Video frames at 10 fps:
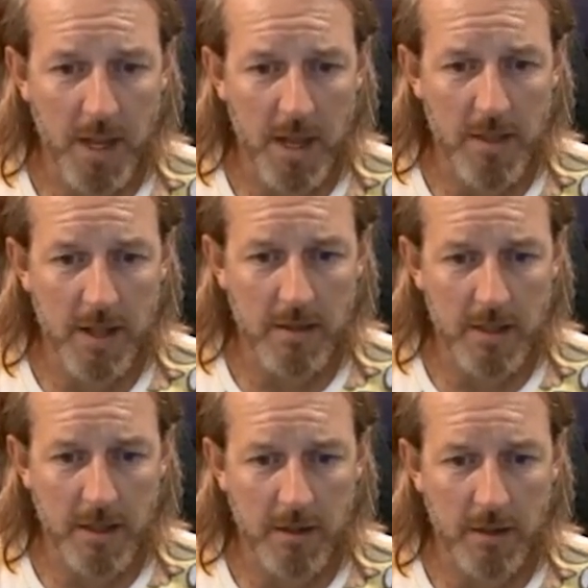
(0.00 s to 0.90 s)
and that's
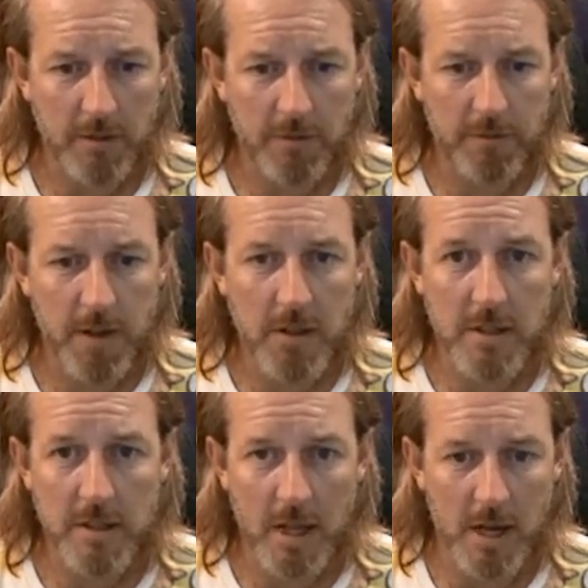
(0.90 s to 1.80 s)
a feather
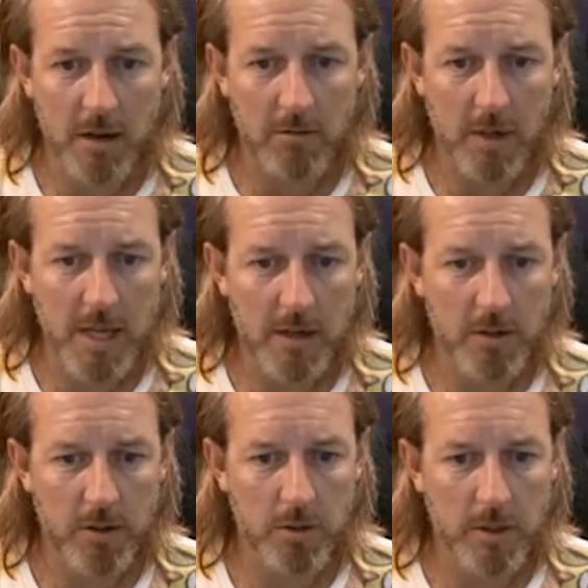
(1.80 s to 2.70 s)
star
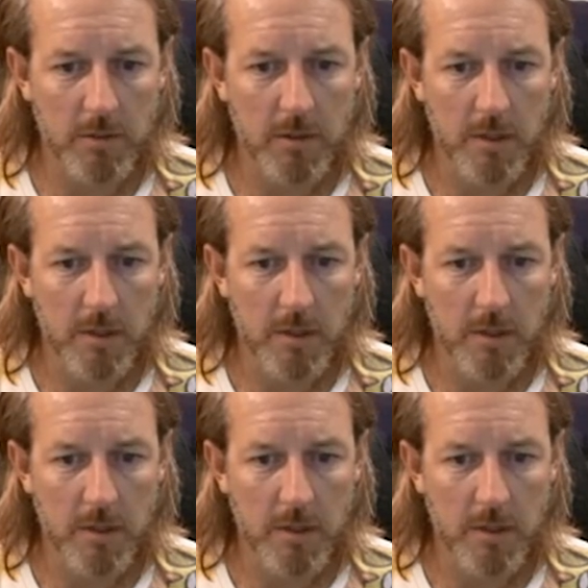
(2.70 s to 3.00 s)
related to